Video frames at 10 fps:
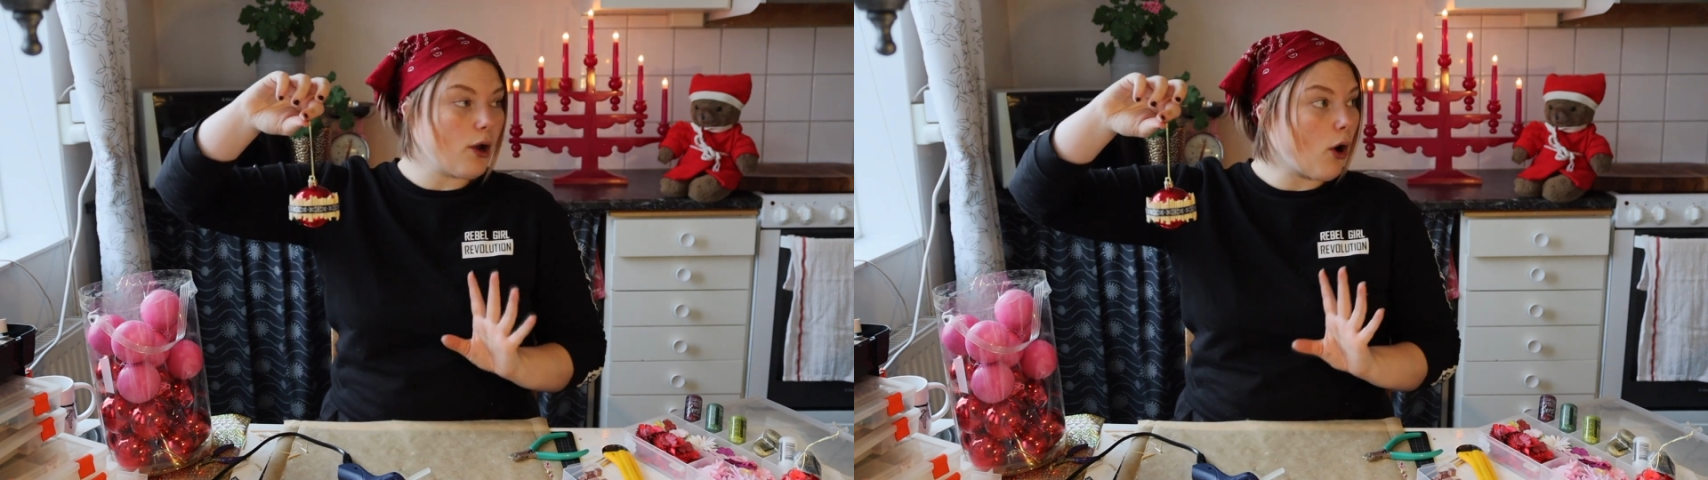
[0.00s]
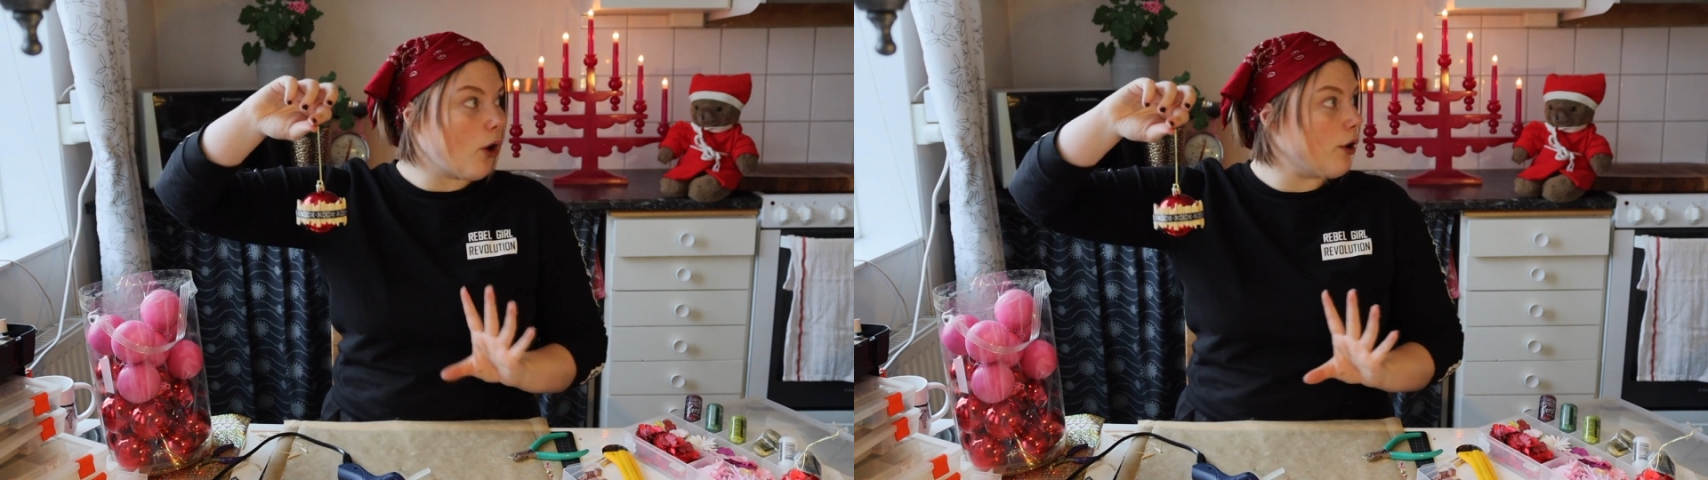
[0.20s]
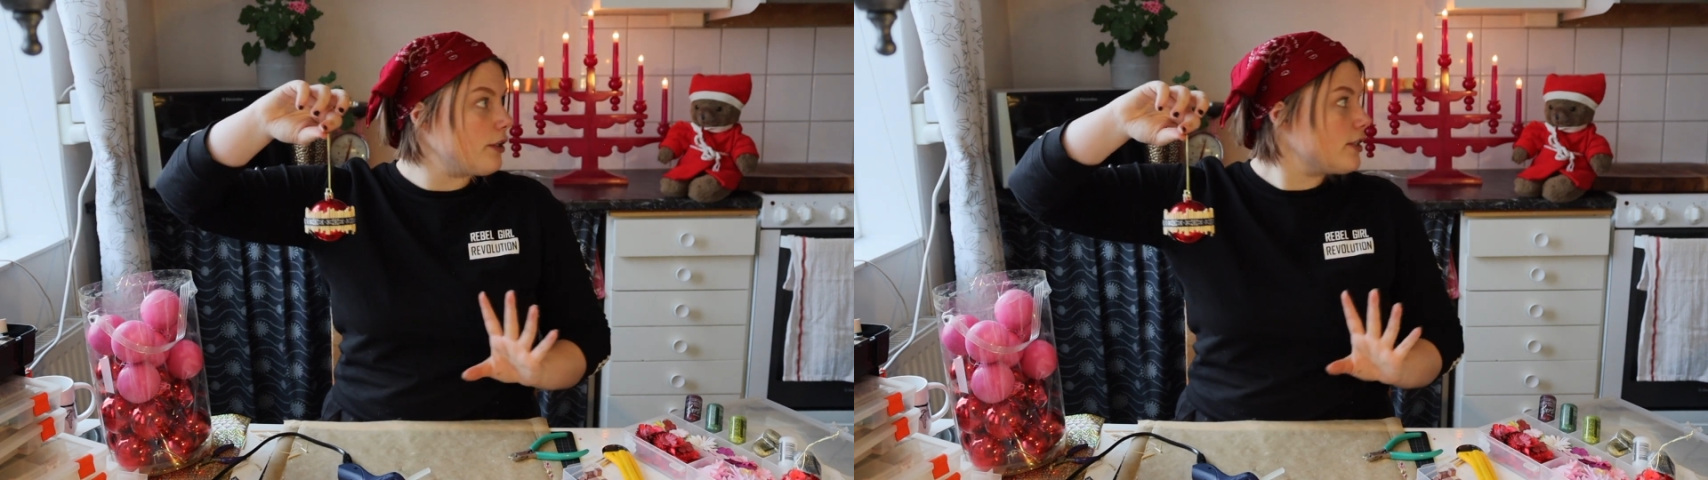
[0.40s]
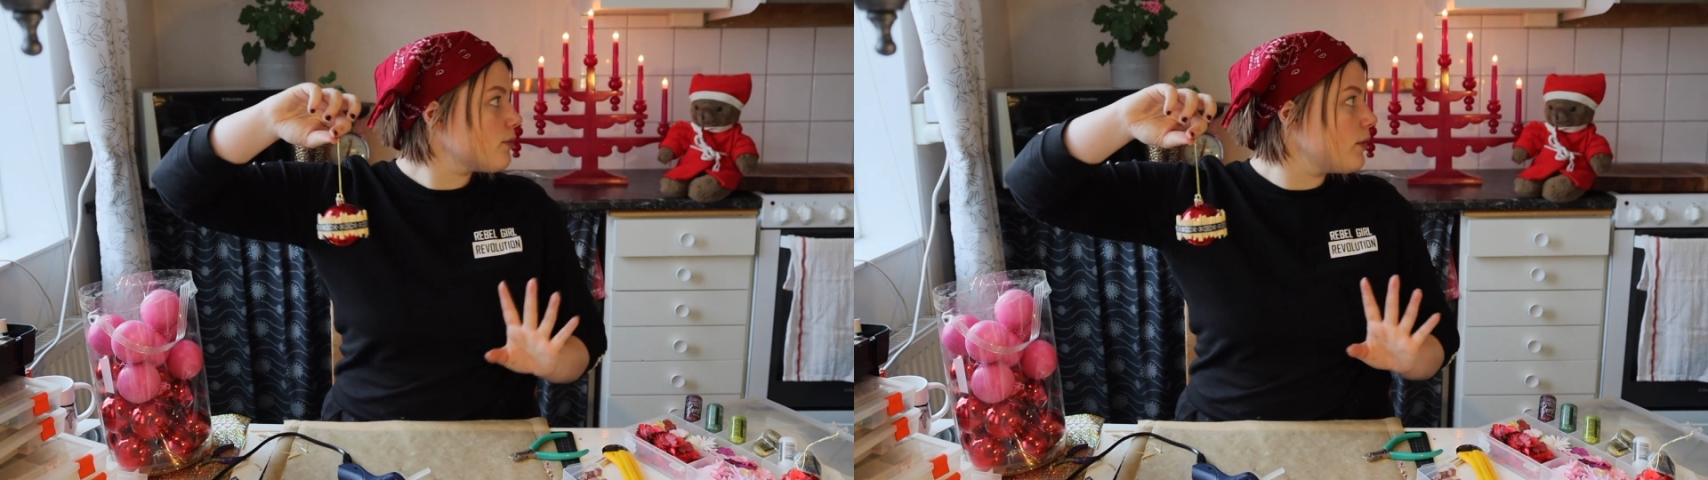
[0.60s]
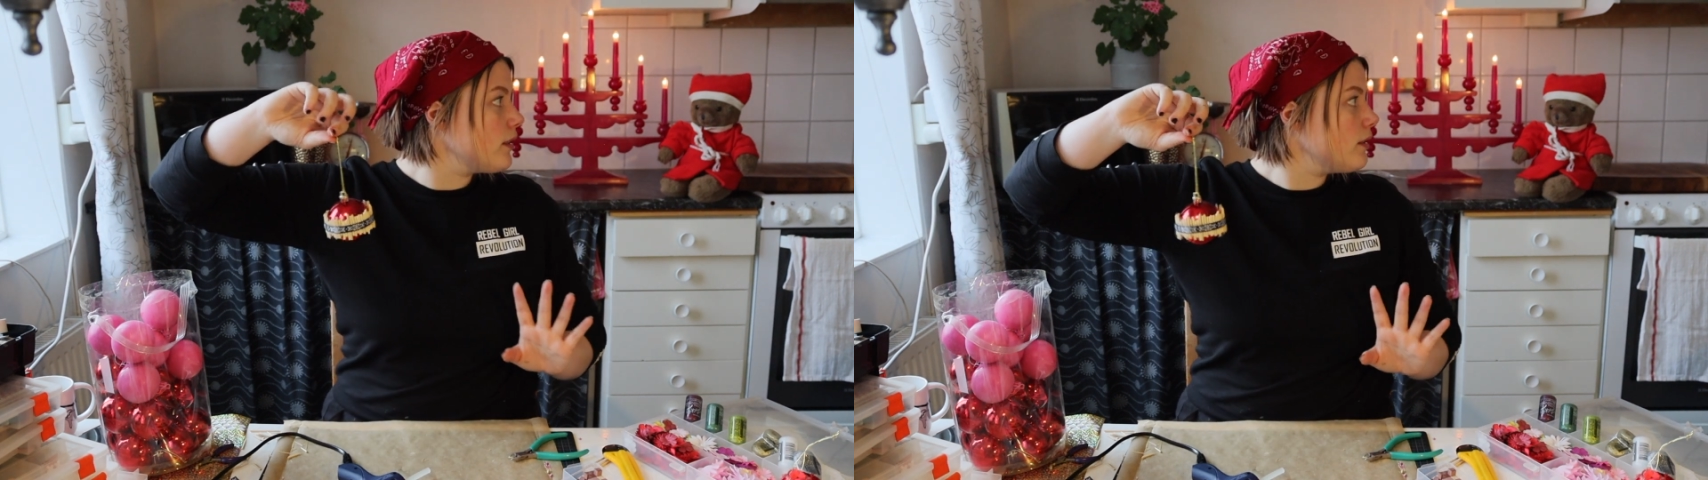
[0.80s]
hardest
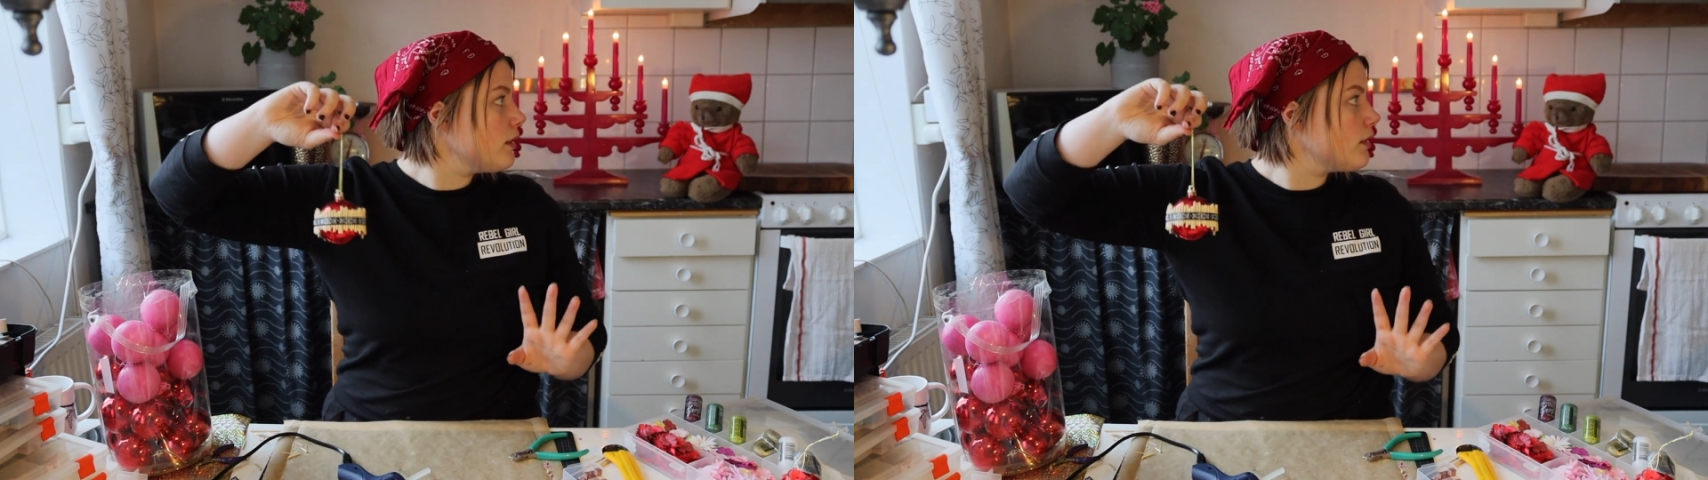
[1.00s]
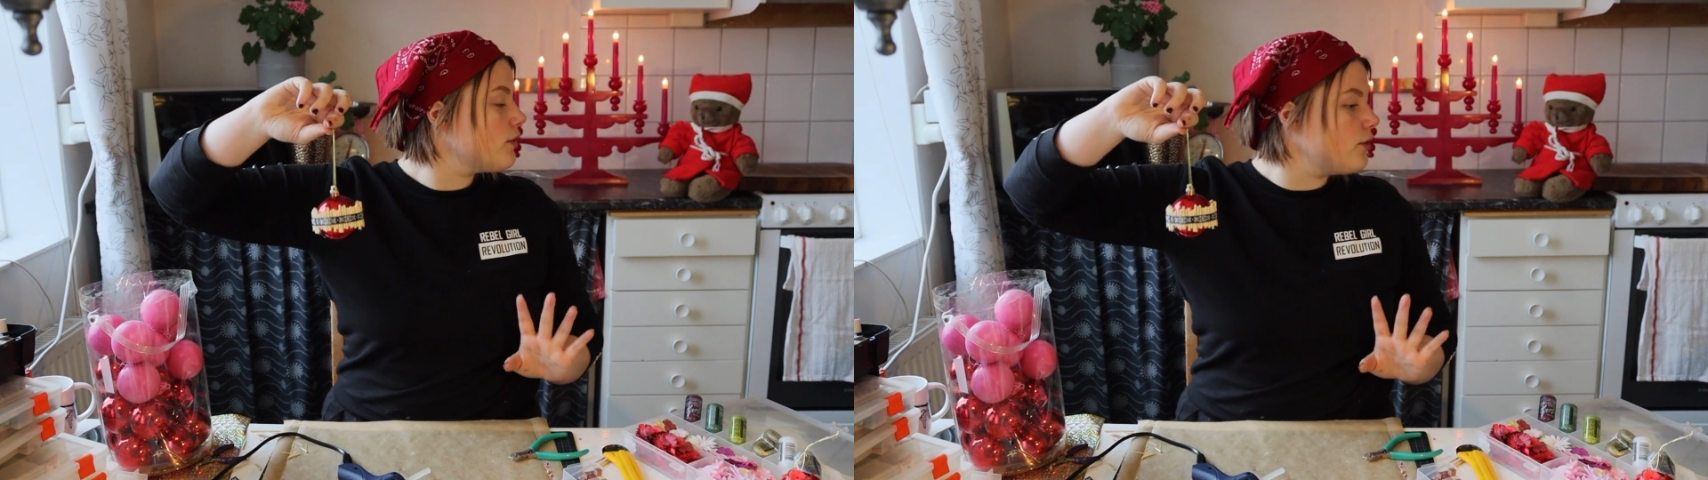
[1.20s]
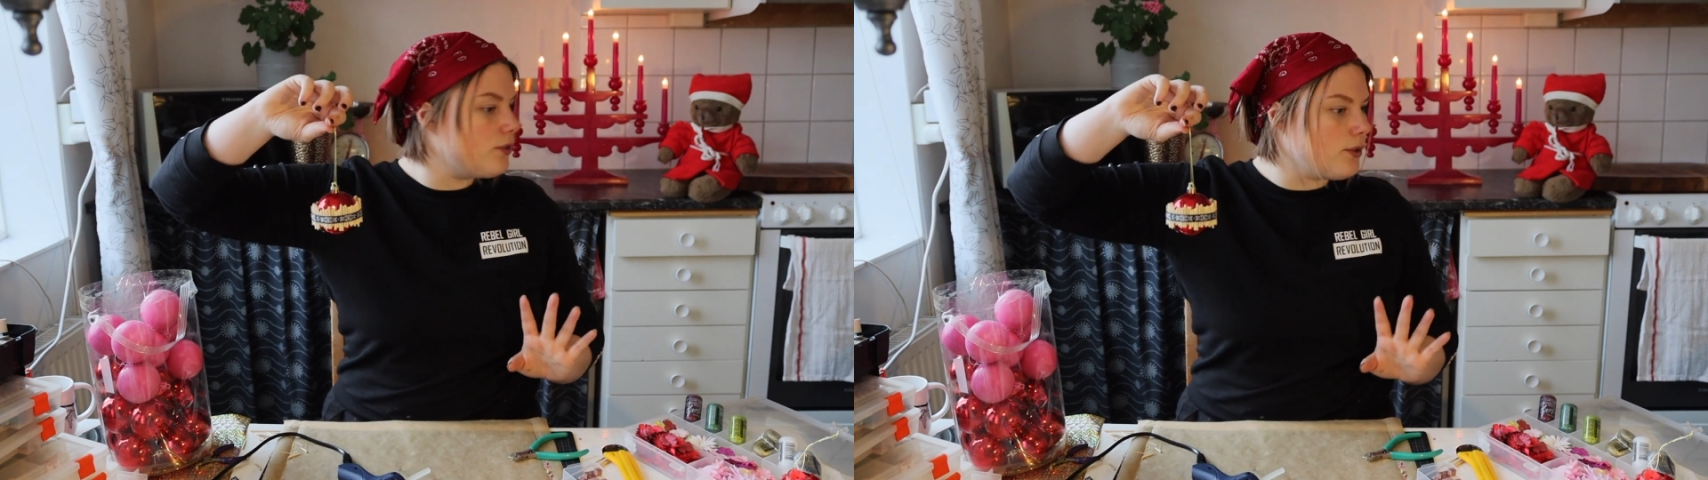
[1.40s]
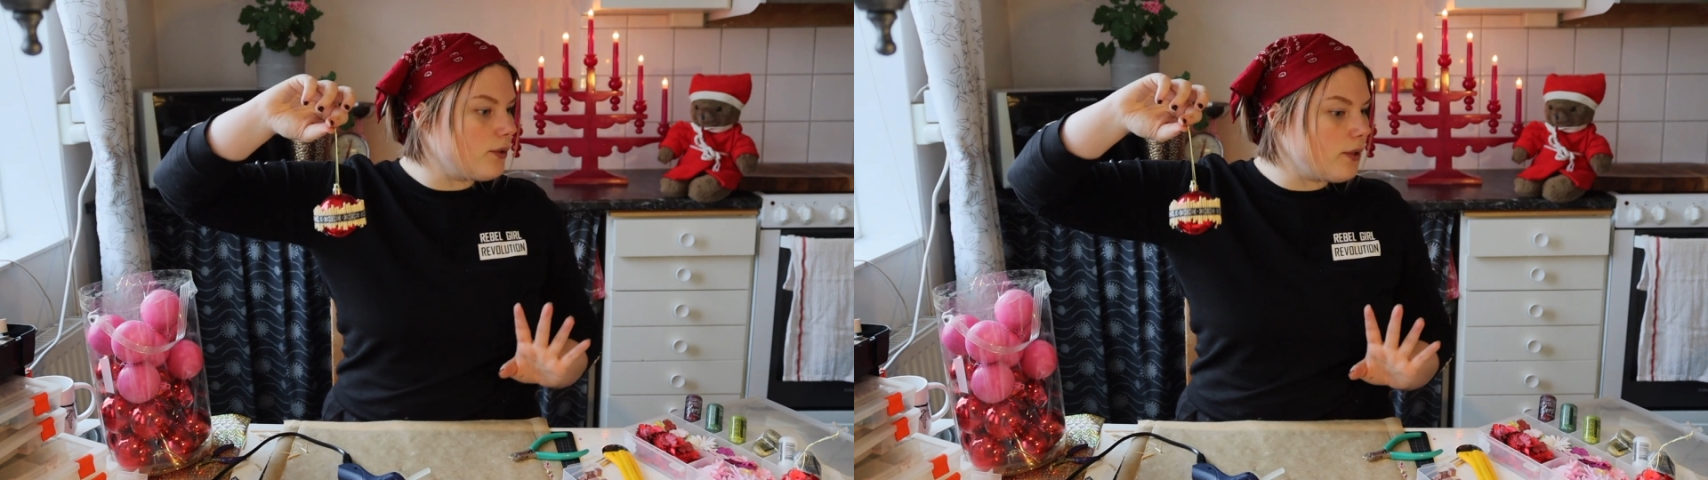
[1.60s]
one to do.